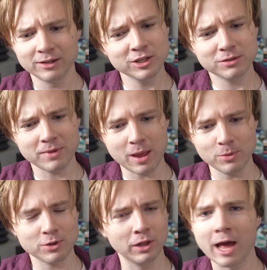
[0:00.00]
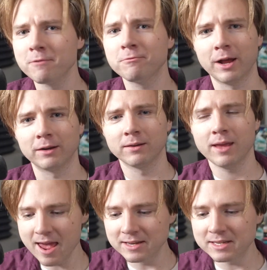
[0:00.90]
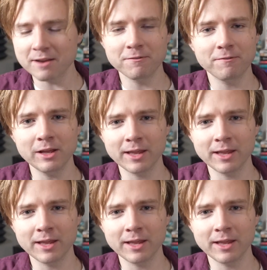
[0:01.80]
just, it was a lot of fun. It did feel